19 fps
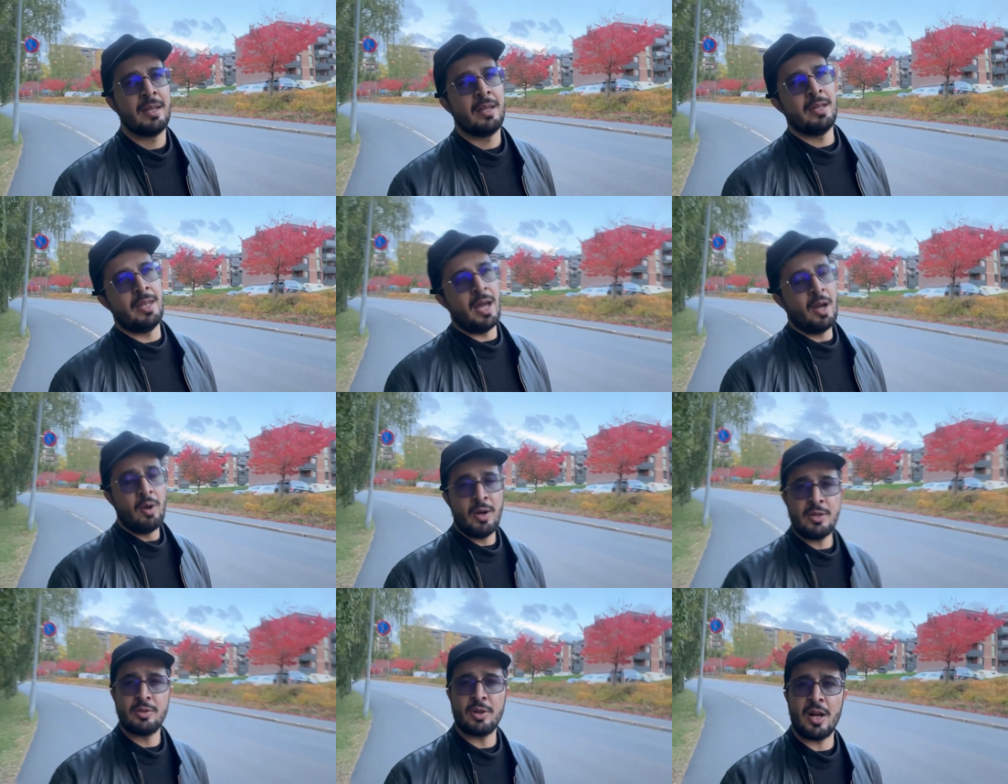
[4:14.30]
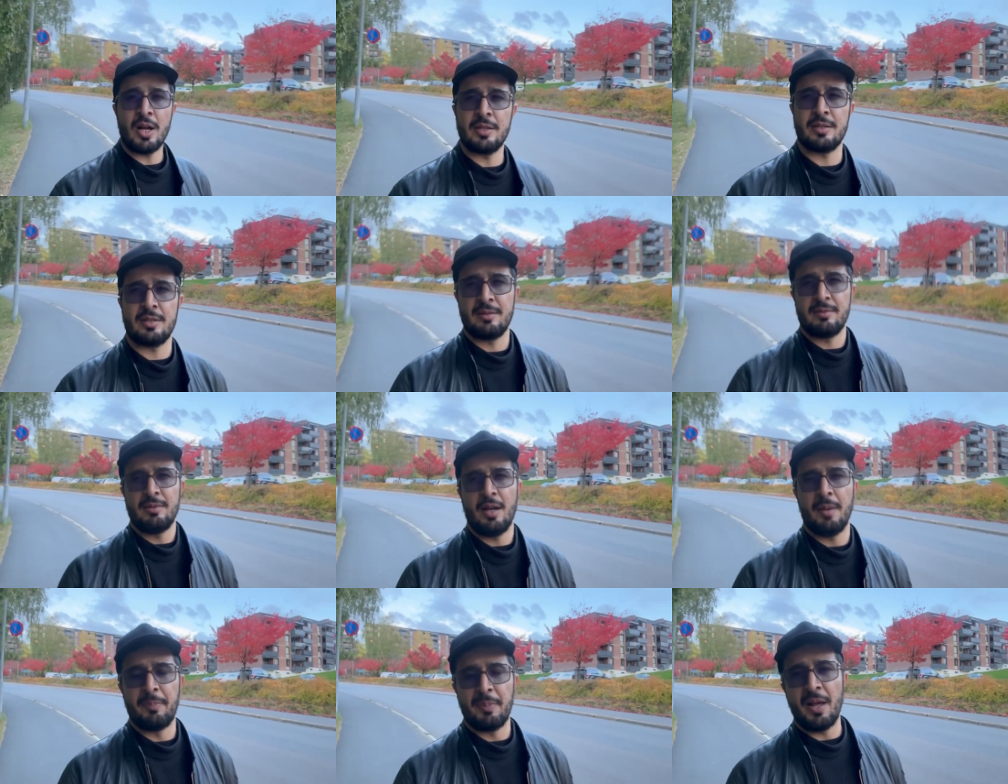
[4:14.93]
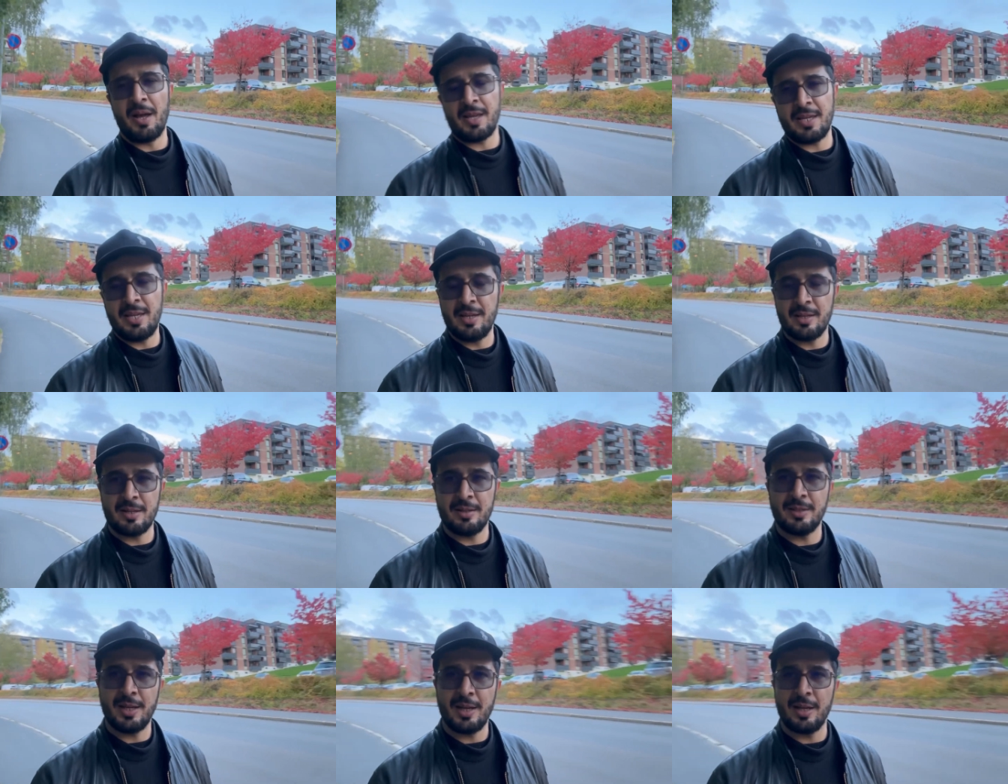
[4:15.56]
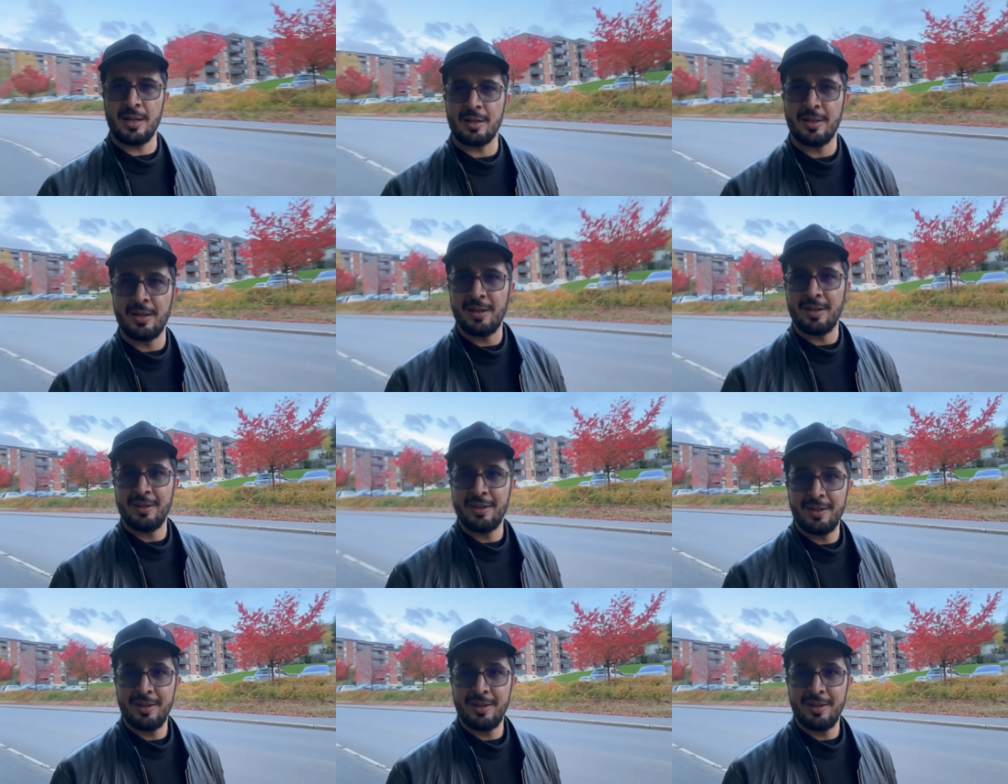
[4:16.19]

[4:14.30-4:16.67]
Now I tried applying here and there,